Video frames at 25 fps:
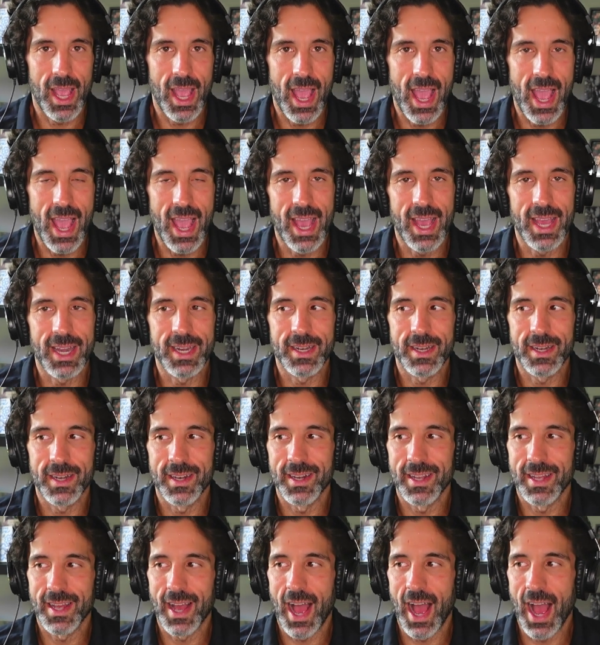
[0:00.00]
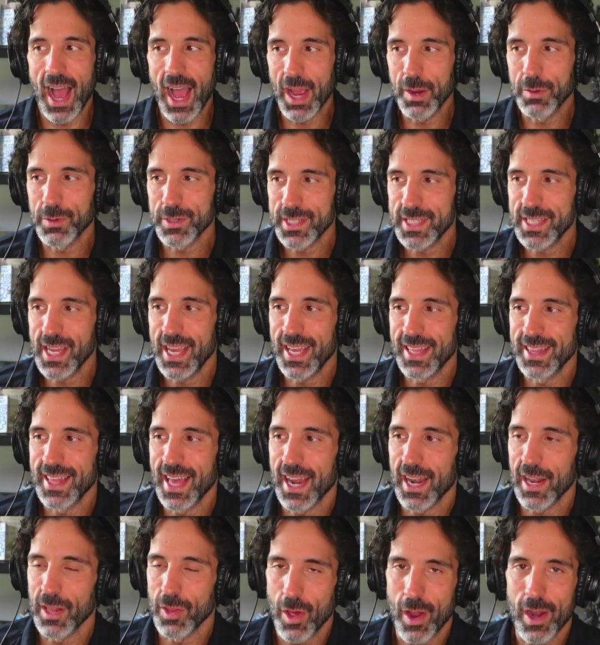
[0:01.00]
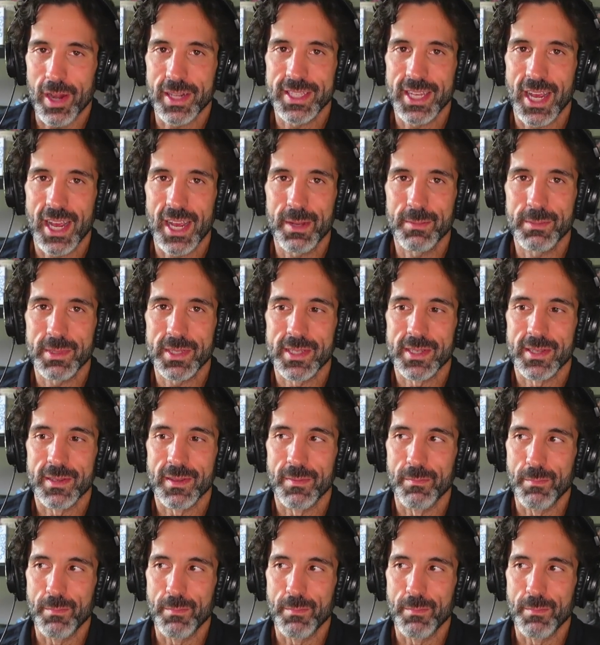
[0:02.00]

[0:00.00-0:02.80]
And I will say that a lot of times,